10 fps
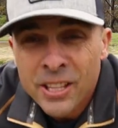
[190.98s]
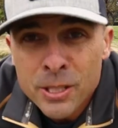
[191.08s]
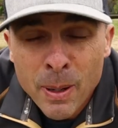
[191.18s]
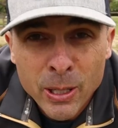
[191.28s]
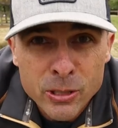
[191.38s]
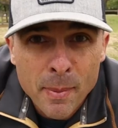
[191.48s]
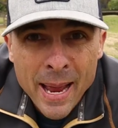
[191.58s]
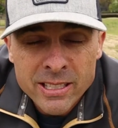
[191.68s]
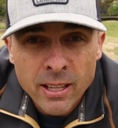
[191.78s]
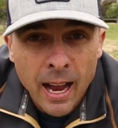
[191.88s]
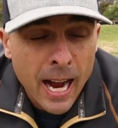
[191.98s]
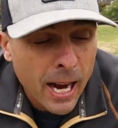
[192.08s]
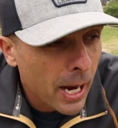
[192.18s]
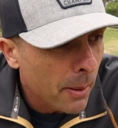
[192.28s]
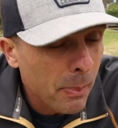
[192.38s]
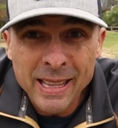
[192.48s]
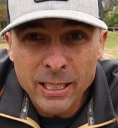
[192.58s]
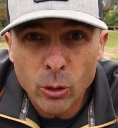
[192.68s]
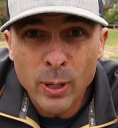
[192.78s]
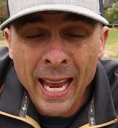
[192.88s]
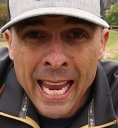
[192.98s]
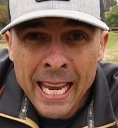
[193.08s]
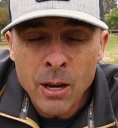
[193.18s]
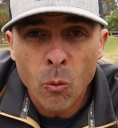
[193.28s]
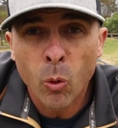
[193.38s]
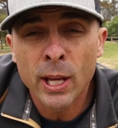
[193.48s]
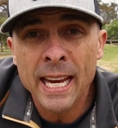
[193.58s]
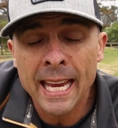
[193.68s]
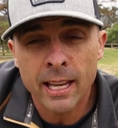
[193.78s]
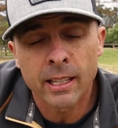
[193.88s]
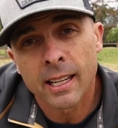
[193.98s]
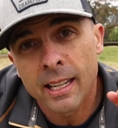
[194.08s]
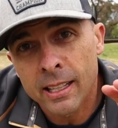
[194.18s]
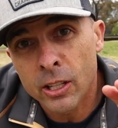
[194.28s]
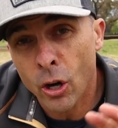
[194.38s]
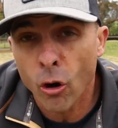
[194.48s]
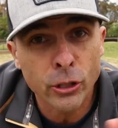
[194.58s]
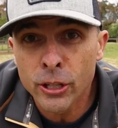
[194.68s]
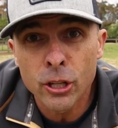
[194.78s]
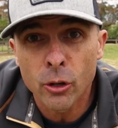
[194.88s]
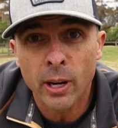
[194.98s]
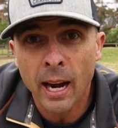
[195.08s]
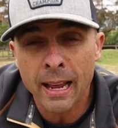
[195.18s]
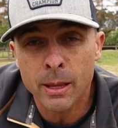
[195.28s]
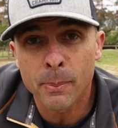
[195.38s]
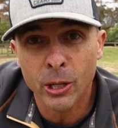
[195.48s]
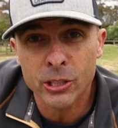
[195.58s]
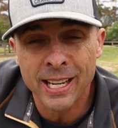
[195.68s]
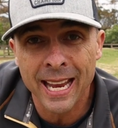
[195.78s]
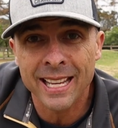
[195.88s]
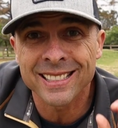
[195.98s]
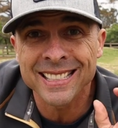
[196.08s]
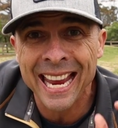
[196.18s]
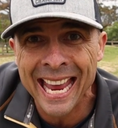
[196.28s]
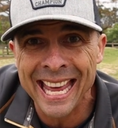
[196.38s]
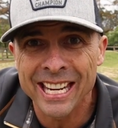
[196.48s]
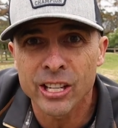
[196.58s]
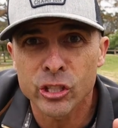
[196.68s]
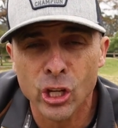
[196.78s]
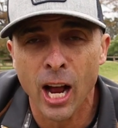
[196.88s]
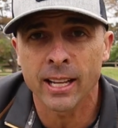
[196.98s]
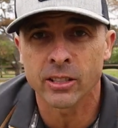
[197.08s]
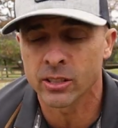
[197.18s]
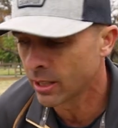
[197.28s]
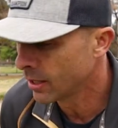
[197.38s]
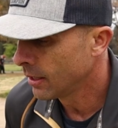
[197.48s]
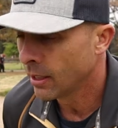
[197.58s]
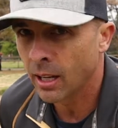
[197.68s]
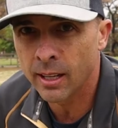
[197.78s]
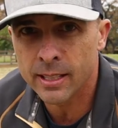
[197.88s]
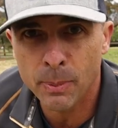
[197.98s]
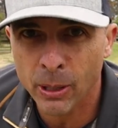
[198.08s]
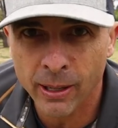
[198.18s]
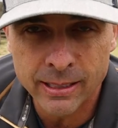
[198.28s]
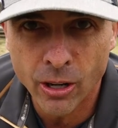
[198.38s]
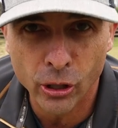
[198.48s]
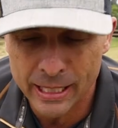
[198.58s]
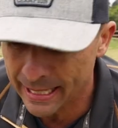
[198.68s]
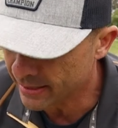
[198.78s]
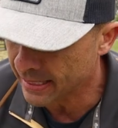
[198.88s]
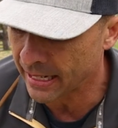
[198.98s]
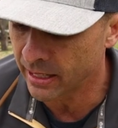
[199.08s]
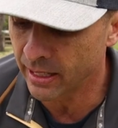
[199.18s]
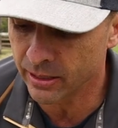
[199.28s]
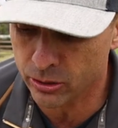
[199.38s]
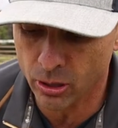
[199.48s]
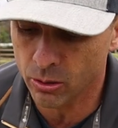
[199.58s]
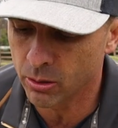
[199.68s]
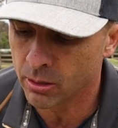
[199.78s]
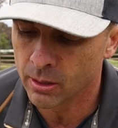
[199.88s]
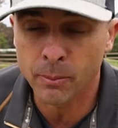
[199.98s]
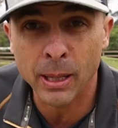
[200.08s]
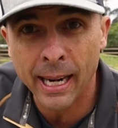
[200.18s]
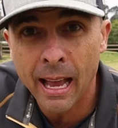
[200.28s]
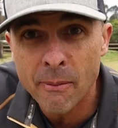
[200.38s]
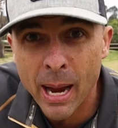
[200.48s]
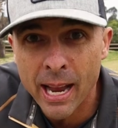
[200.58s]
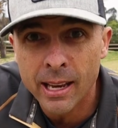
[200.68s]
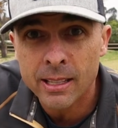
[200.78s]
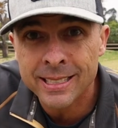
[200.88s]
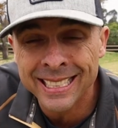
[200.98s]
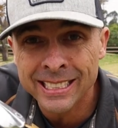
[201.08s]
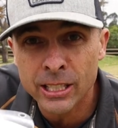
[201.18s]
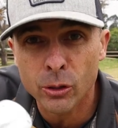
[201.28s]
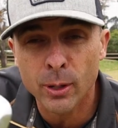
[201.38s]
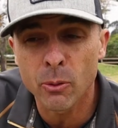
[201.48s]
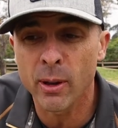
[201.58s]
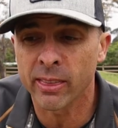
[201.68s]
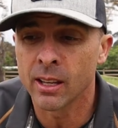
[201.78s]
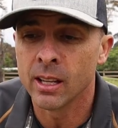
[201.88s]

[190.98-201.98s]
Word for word: This bunker's a mess, uh, but that's okay. We're gonna hit. All you're gonna do out of the bunker today is 10 shots. Uh, this bunker has hardly any sand in it, so I'm glad I have my 60 degree with